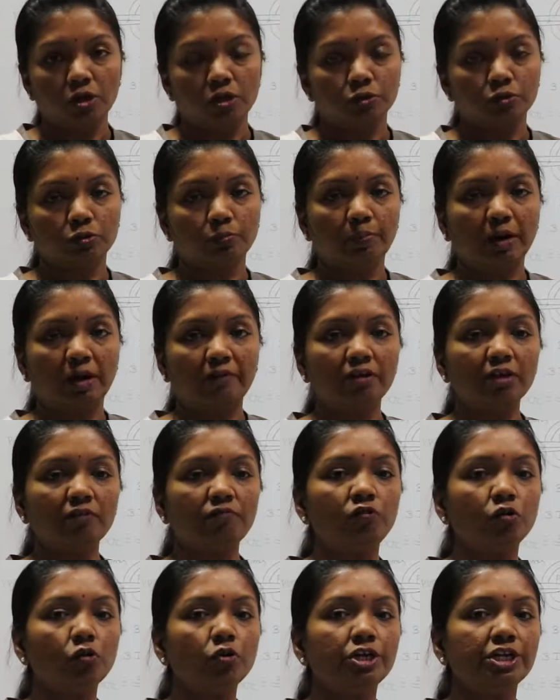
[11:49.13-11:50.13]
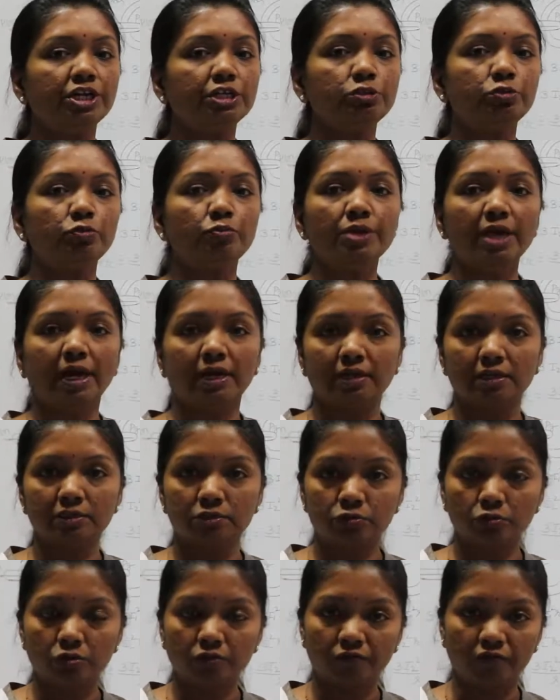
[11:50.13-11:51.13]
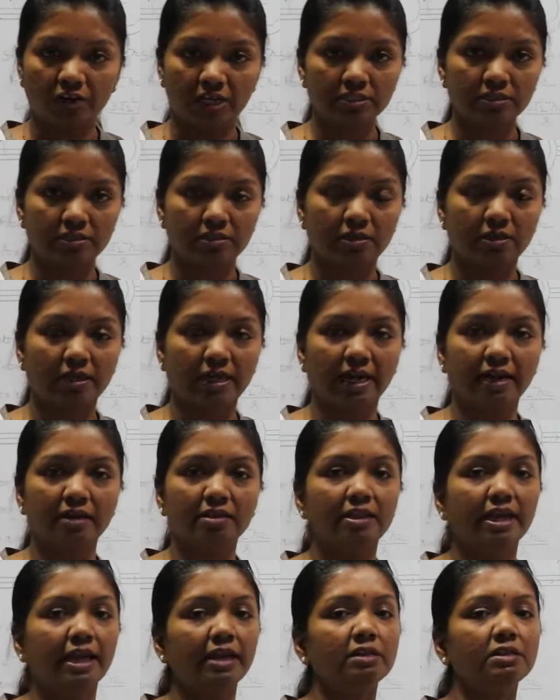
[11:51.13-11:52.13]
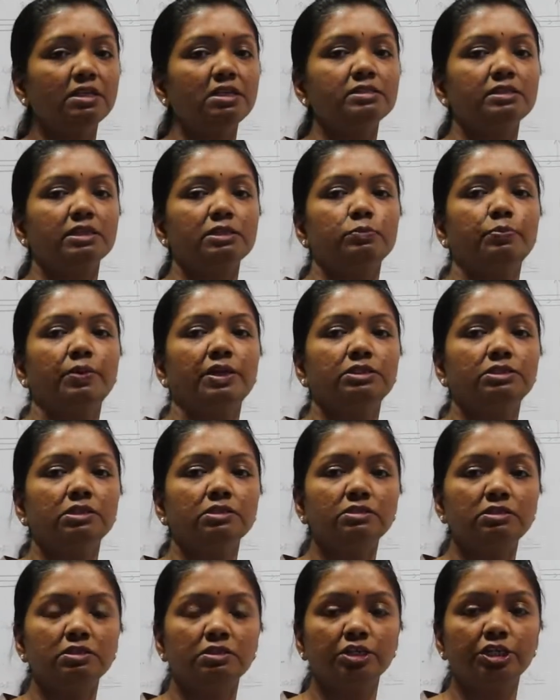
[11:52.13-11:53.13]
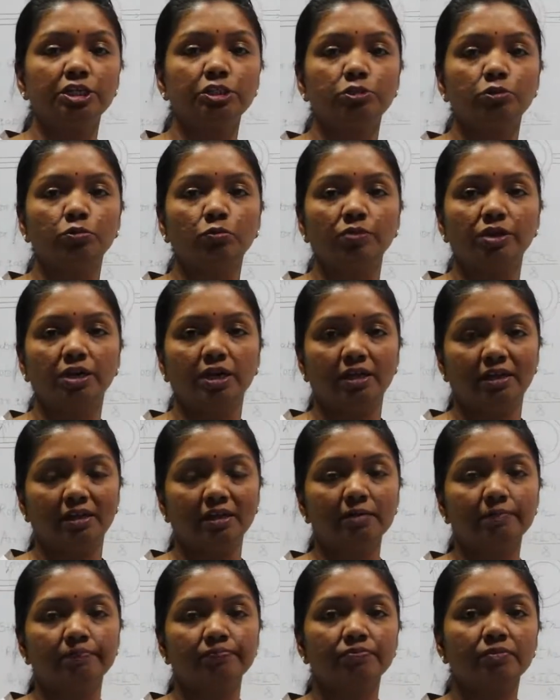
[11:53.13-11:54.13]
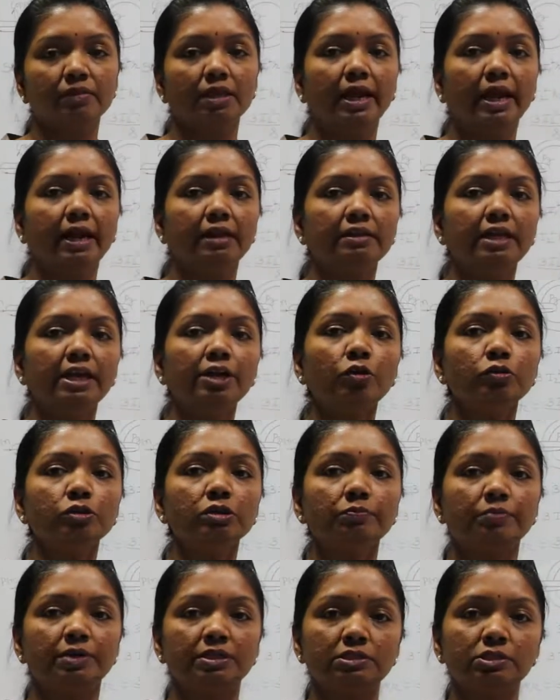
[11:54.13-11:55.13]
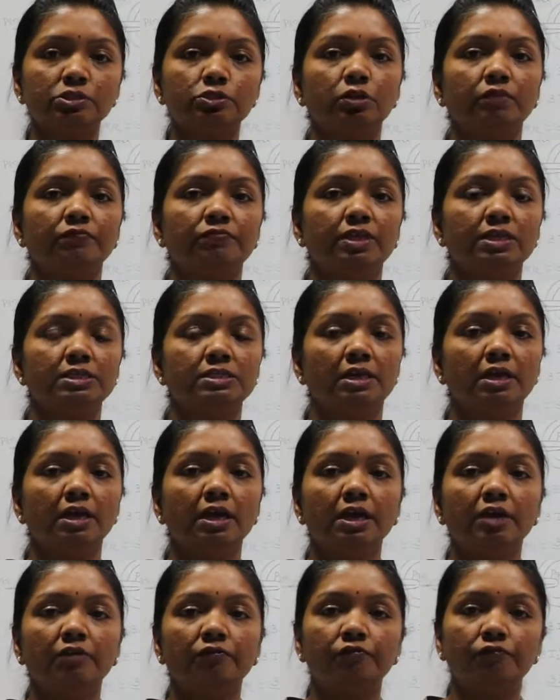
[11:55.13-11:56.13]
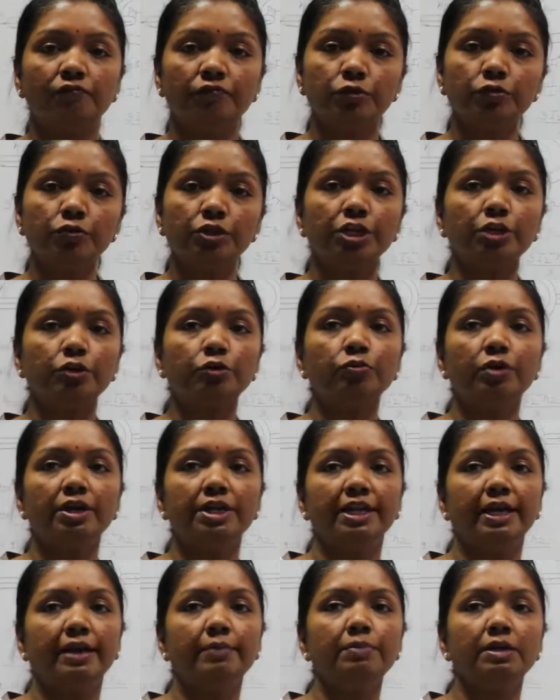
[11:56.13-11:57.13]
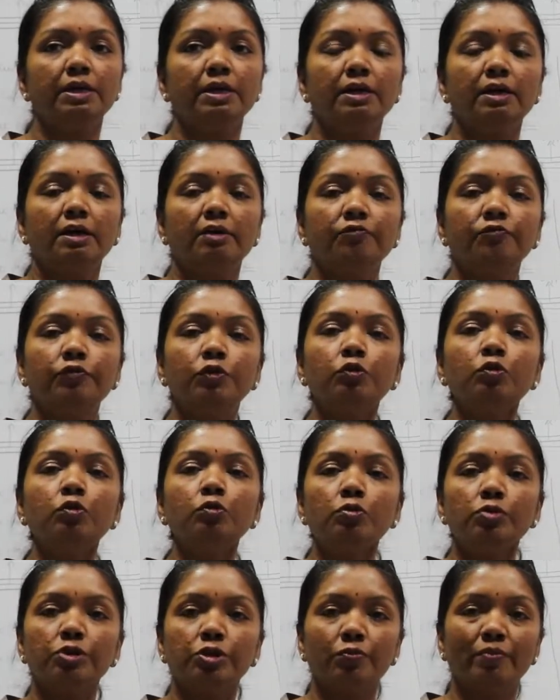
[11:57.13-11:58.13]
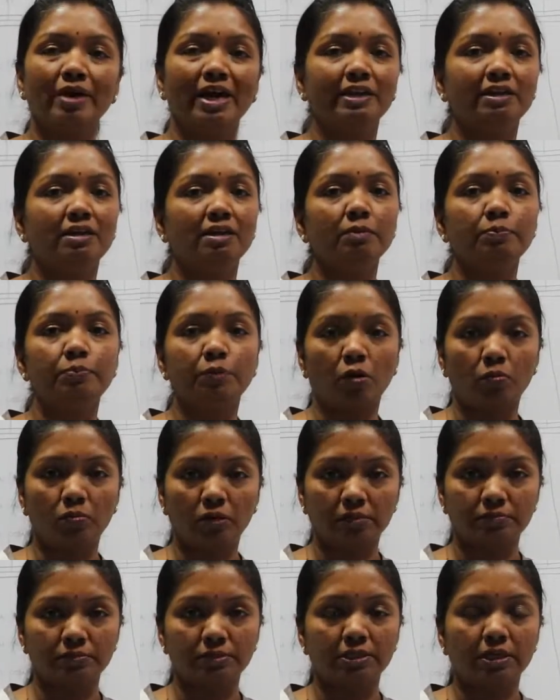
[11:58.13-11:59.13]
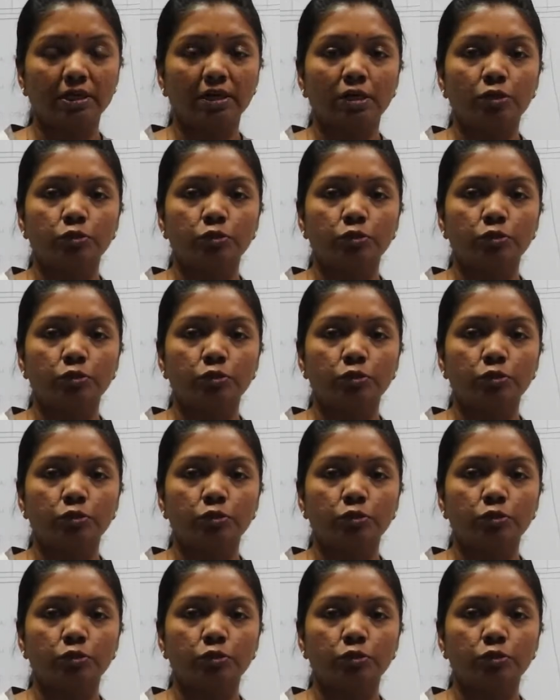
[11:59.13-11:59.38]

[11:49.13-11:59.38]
So power flow needs to be understood first, and then these expressions needs to be written, and then on the basis of this you need to attempt few numerical problems.